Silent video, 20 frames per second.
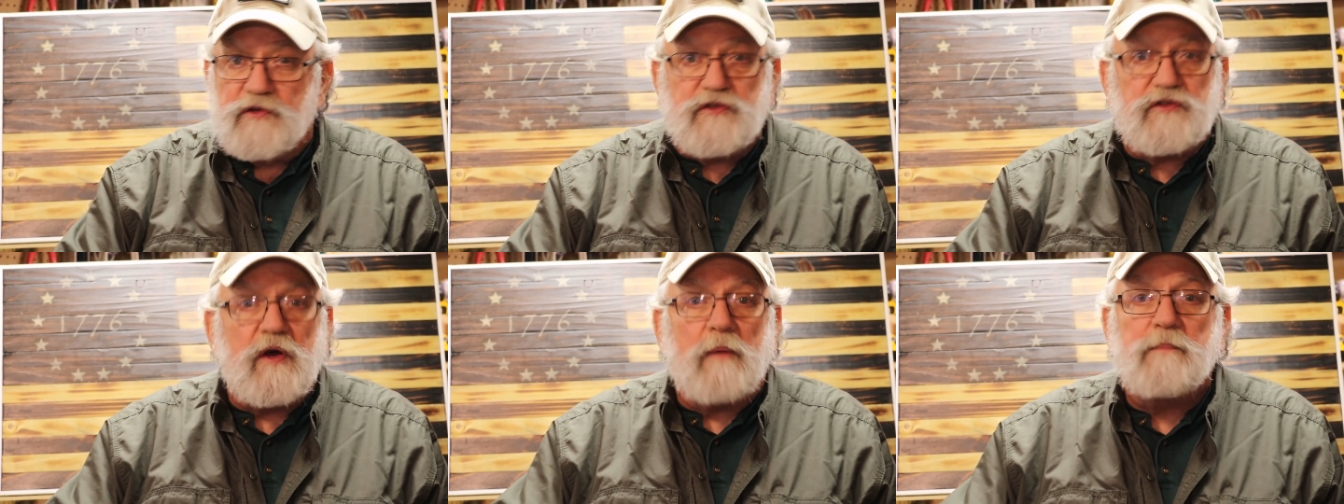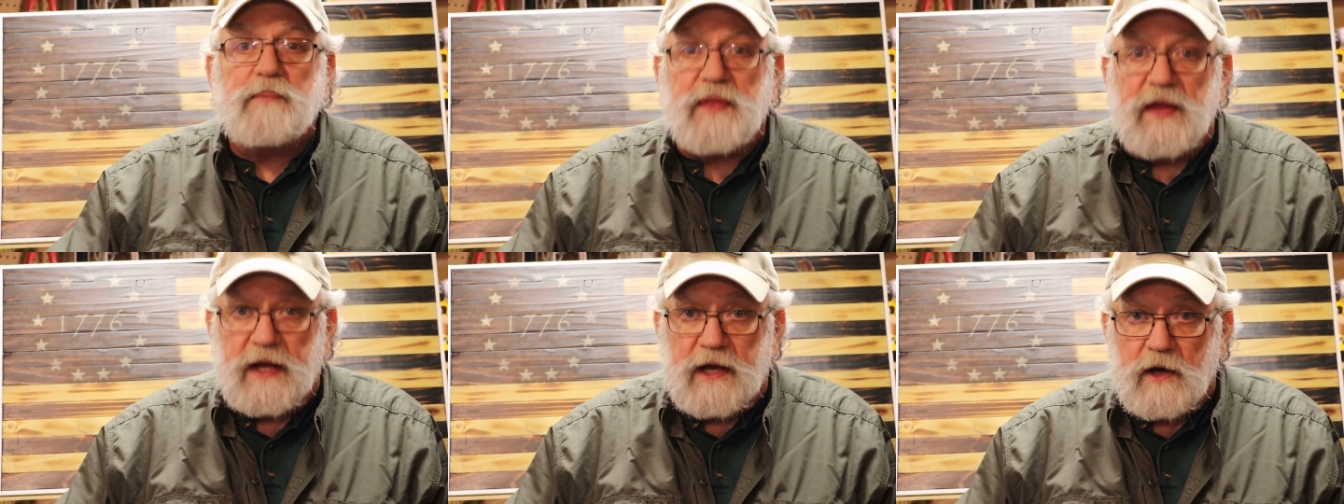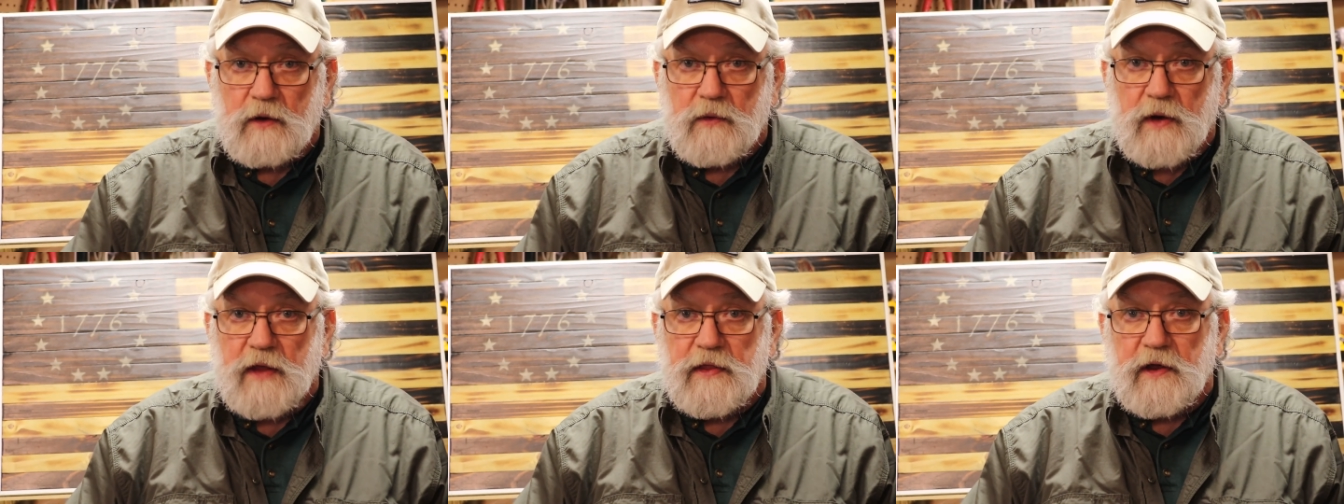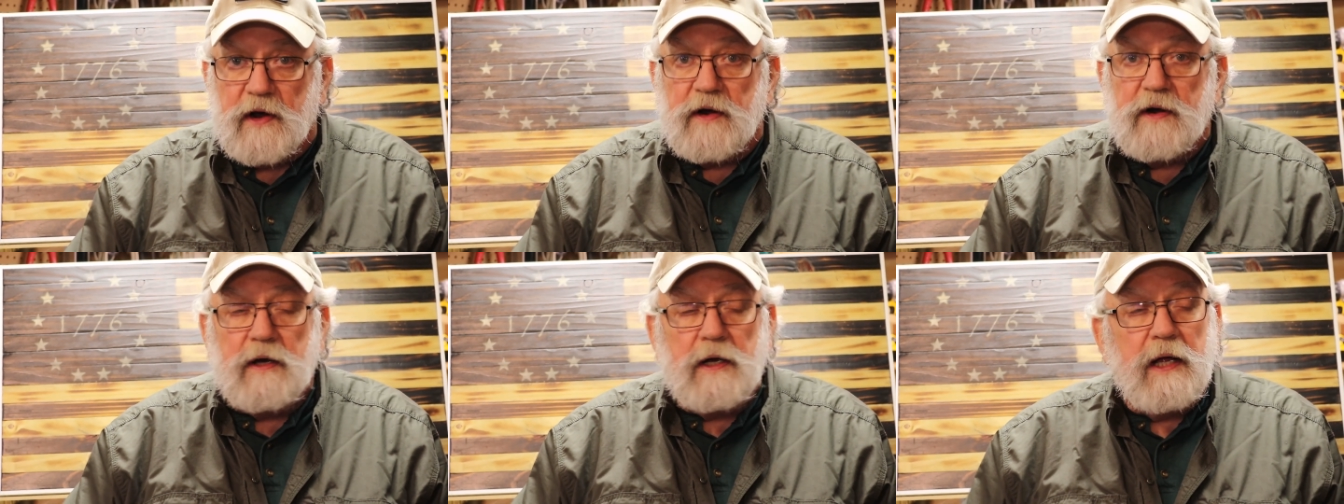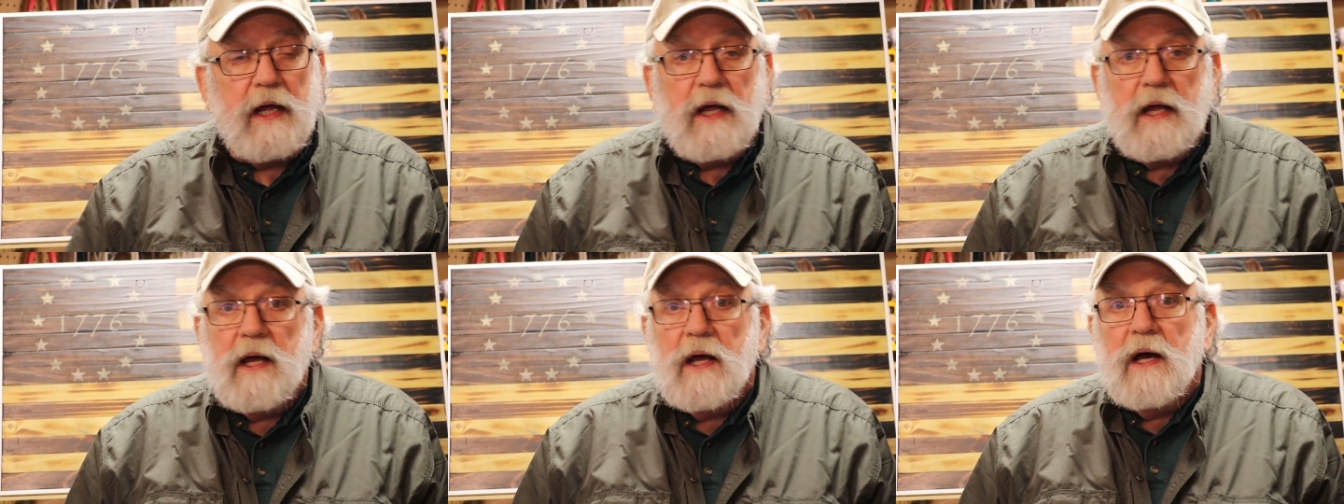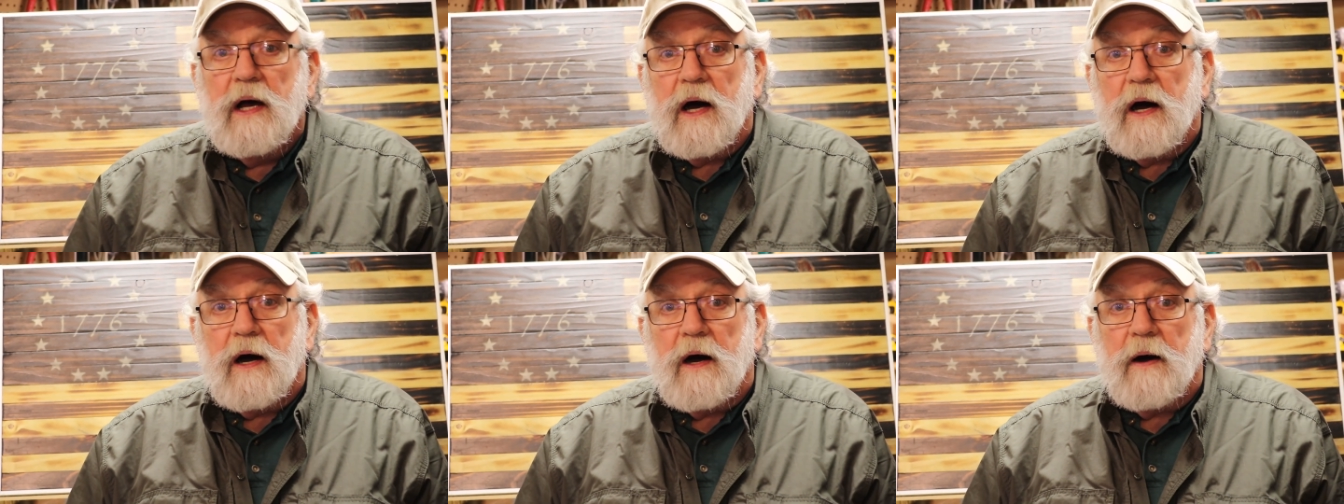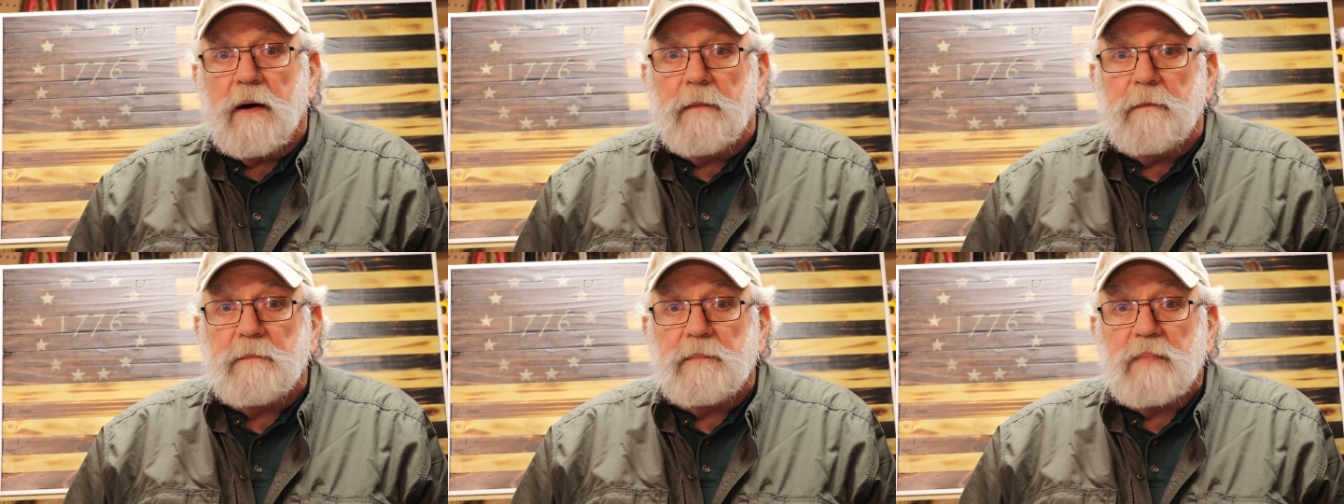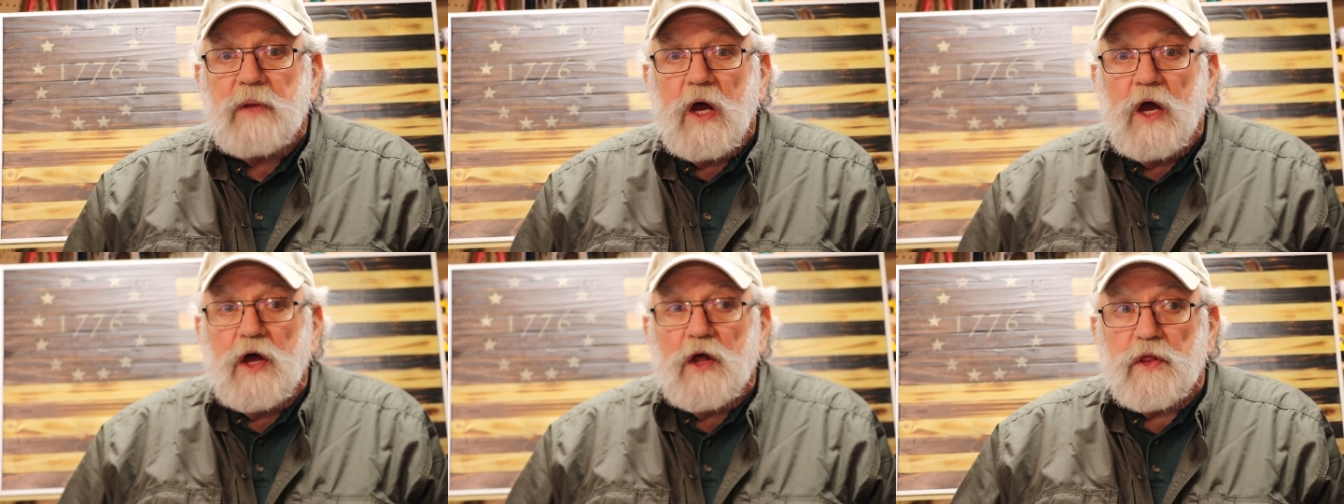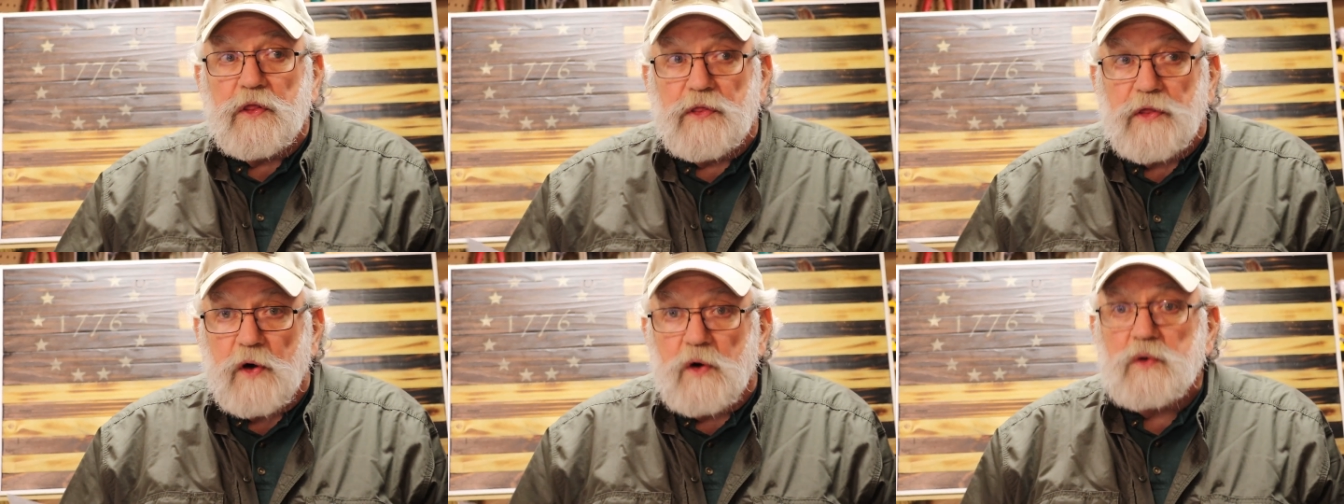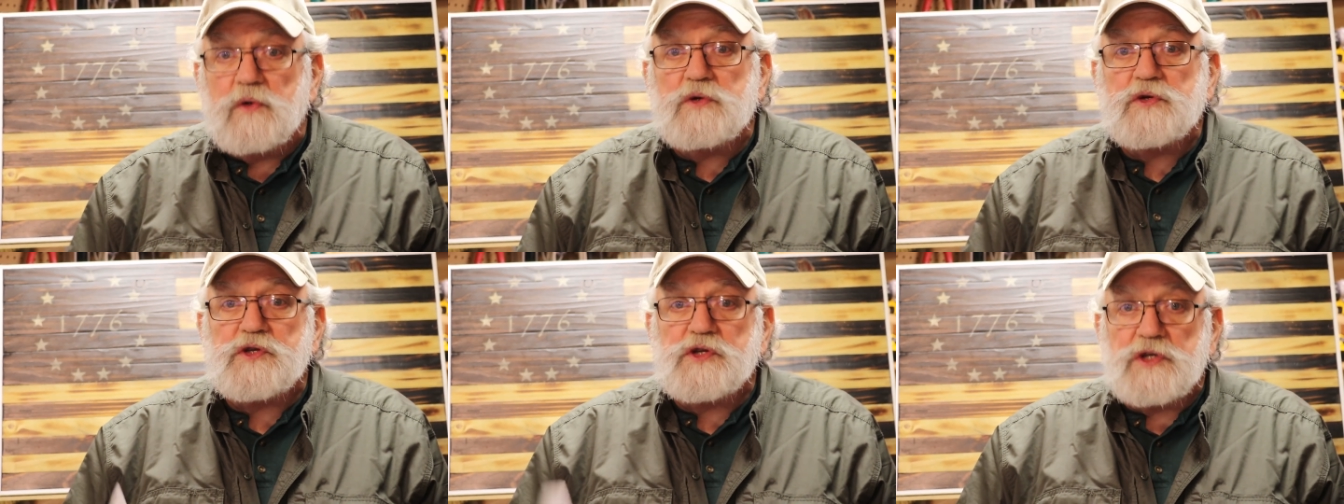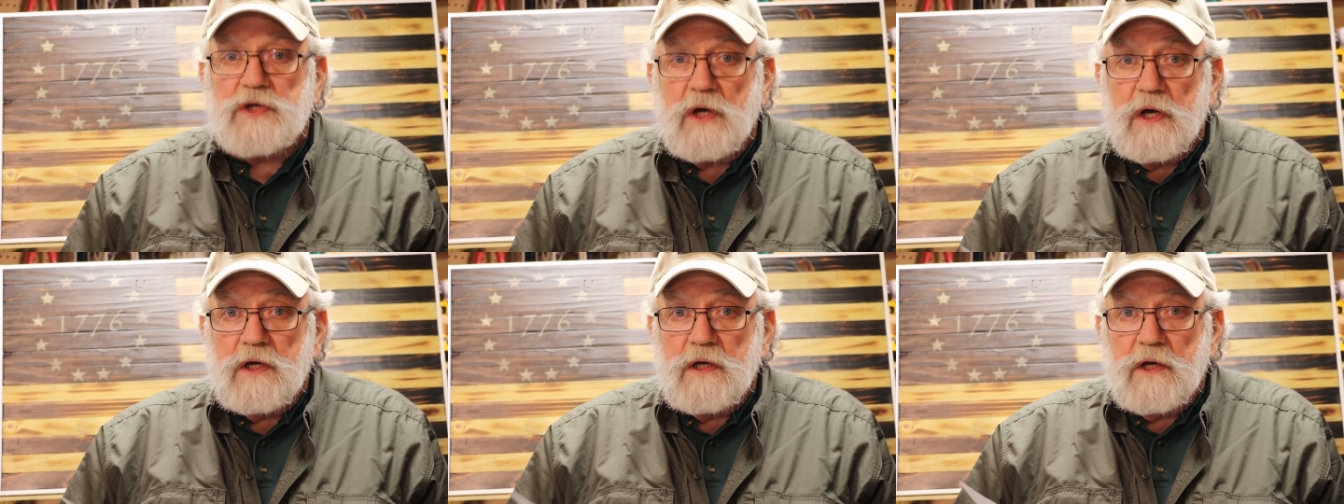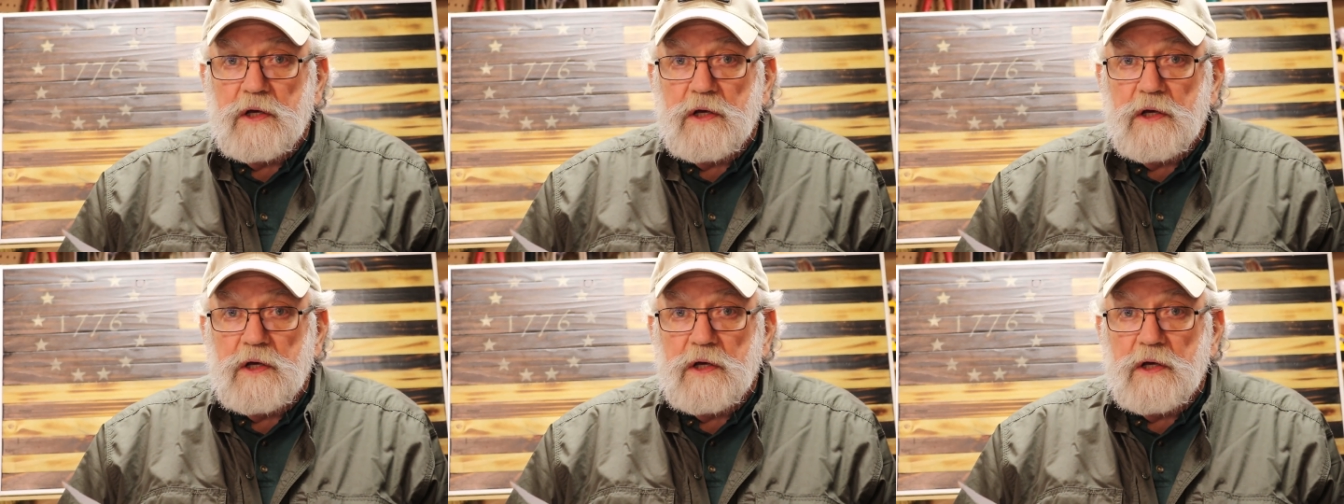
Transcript: something or other, um, those